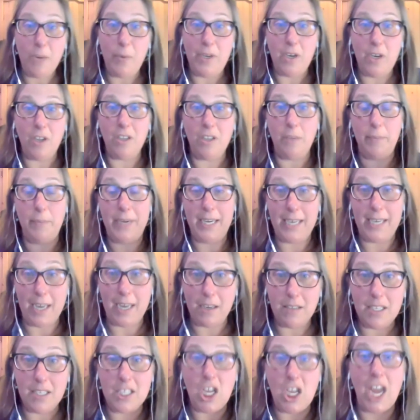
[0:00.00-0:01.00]
We know that being
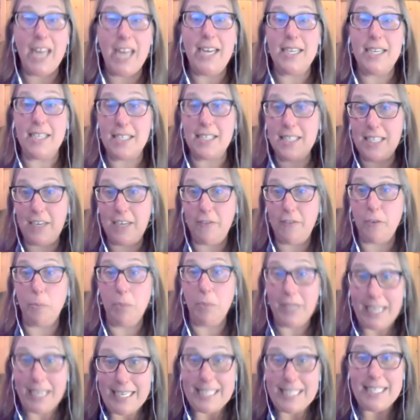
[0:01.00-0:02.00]
outside is a safer
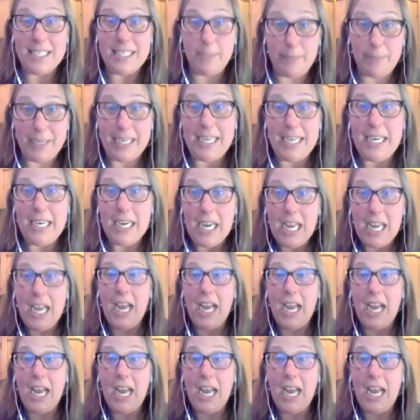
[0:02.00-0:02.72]
place to be.